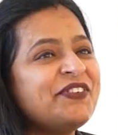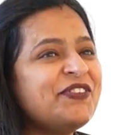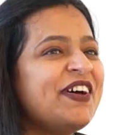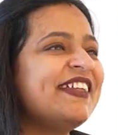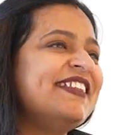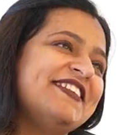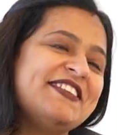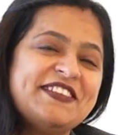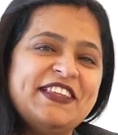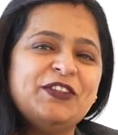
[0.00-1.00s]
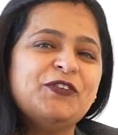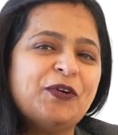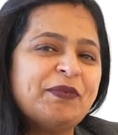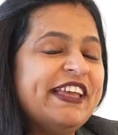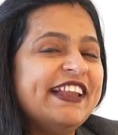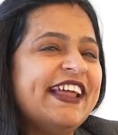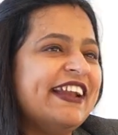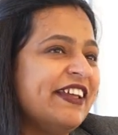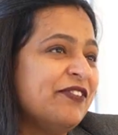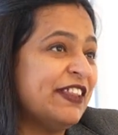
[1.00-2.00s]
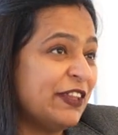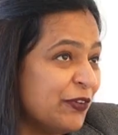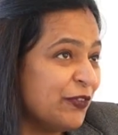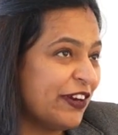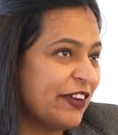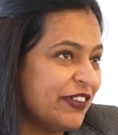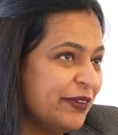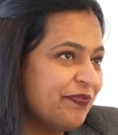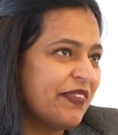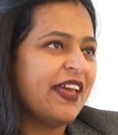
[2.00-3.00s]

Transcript: everyone, this is Neetu from Key Lending with you forever.